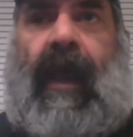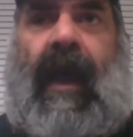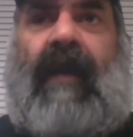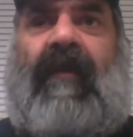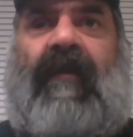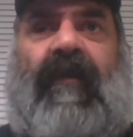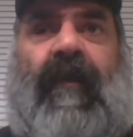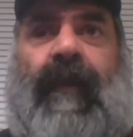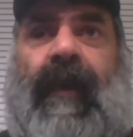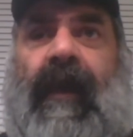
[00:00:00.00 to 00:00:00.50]
I
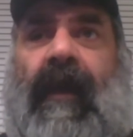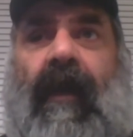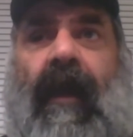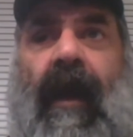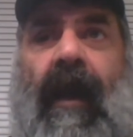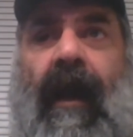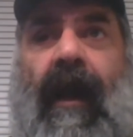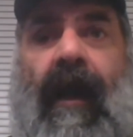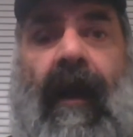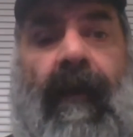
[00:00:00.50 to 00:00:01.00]
used to be
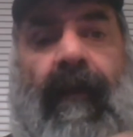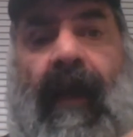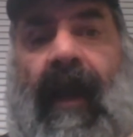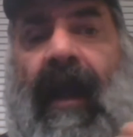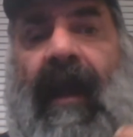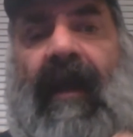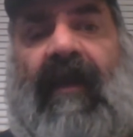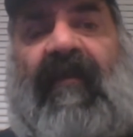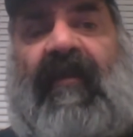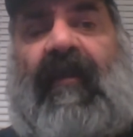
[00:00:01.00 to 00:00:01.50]
in uh,
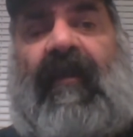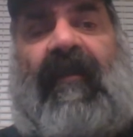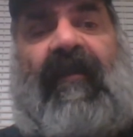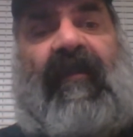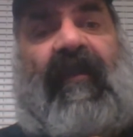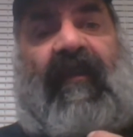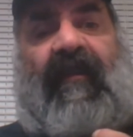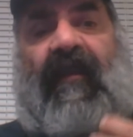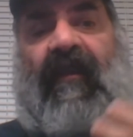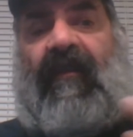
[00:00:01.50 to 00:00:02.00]
I had a
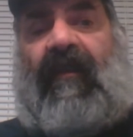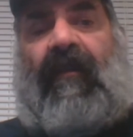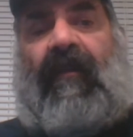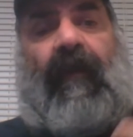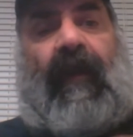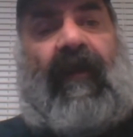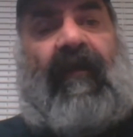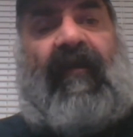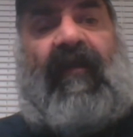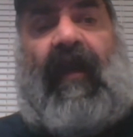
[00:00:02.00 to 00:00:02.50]
Series
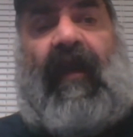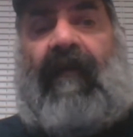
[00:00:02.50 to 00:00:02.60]
663 and